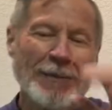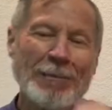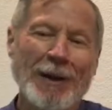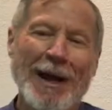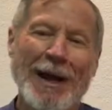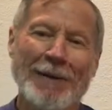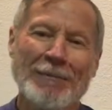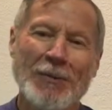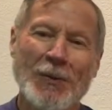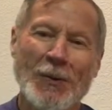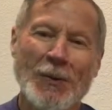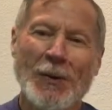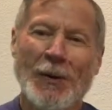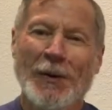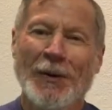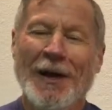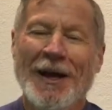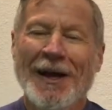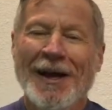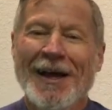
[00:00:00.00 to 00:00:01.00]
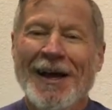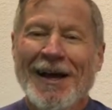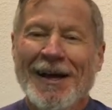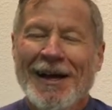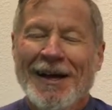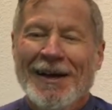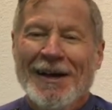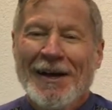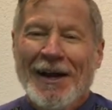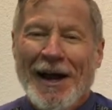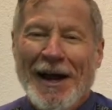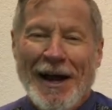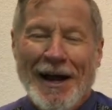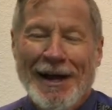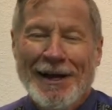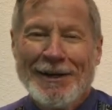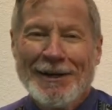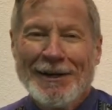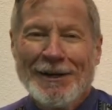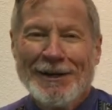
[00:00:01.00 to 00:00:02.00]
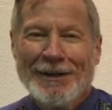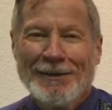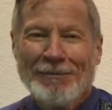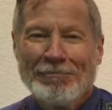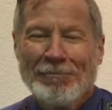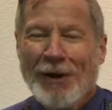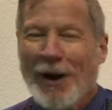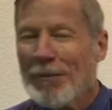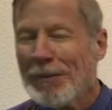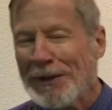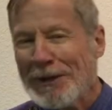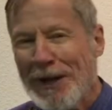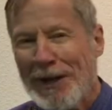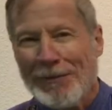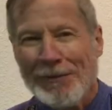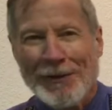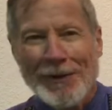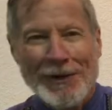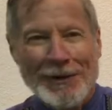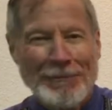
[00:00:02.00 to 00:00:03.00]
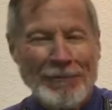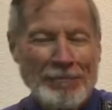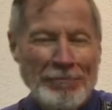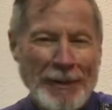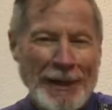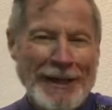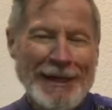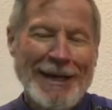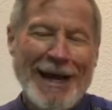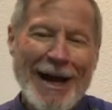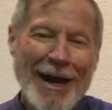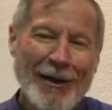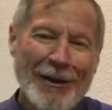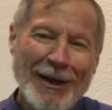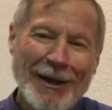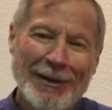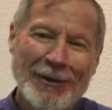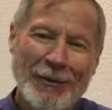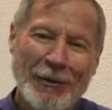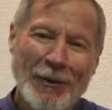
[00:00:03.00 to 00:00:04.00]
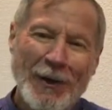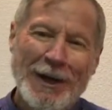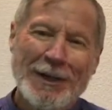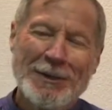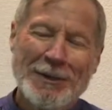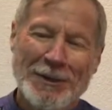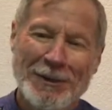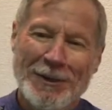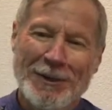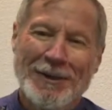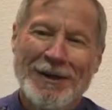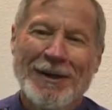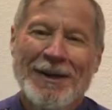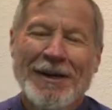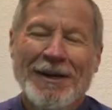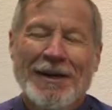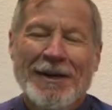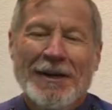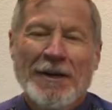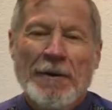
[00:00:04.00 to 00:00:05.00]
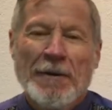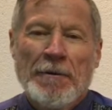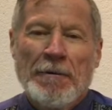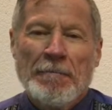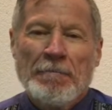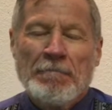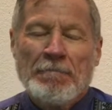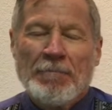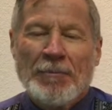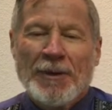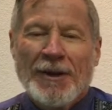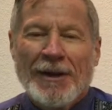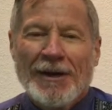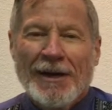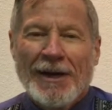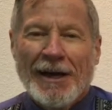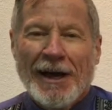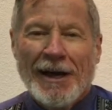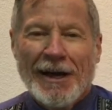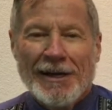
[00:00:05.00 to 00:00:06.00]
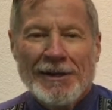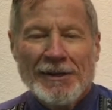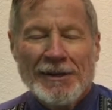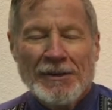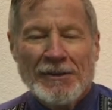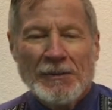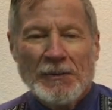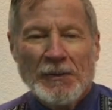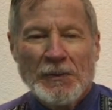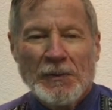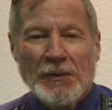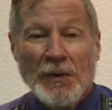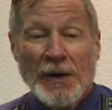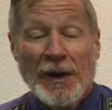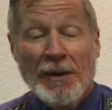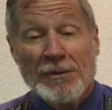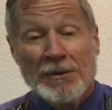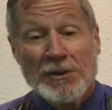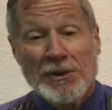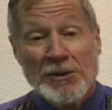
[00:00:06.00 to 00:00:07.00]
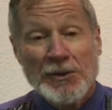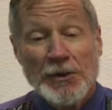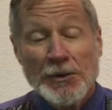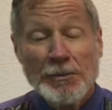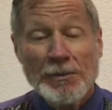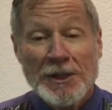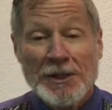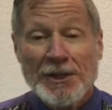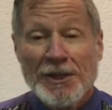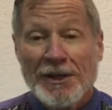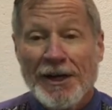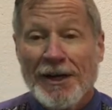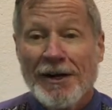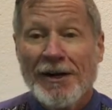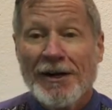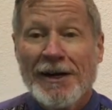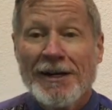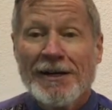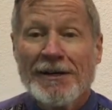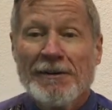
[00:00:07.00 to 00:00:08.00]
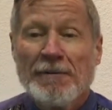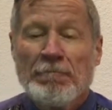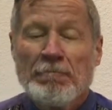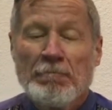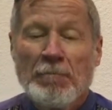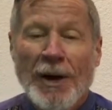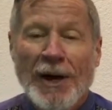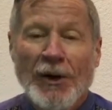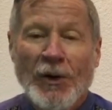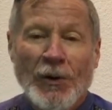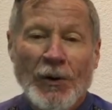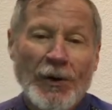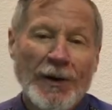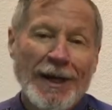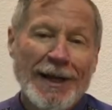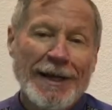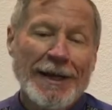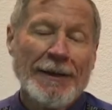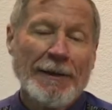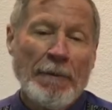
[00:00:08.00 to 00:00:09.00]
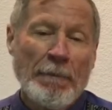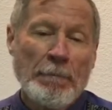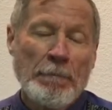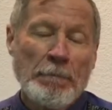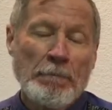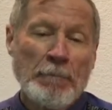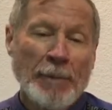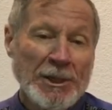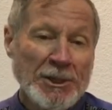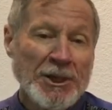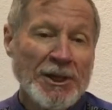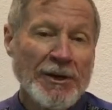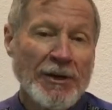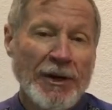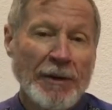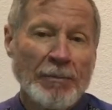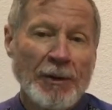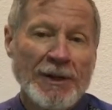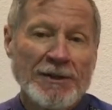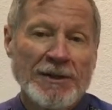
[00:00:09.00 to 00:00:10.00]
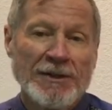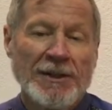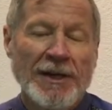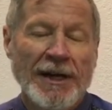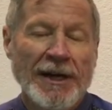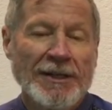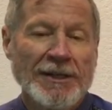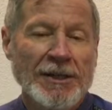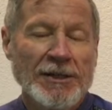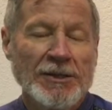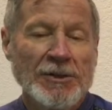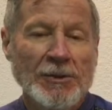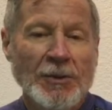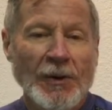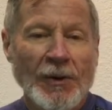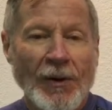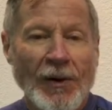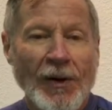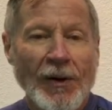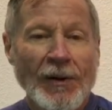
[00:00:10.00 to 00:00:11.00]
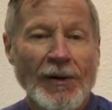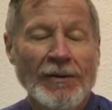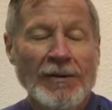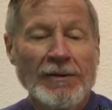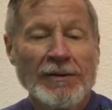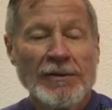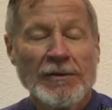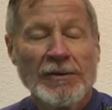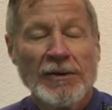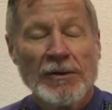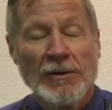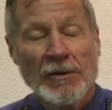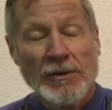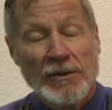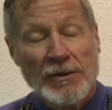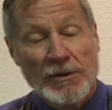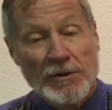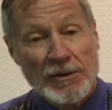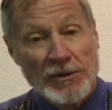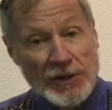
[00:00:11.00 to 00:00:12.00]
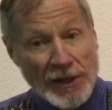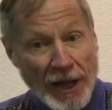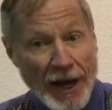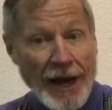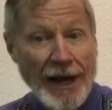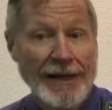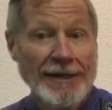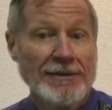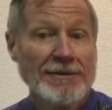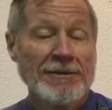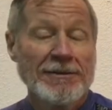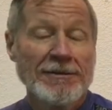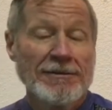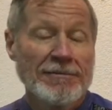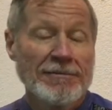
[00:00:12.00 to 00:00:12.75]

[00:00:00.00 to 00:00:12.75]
a blackboard and probably never have beaten out an eraser. And when I was a new missionary, my early missionary presentations were all slides.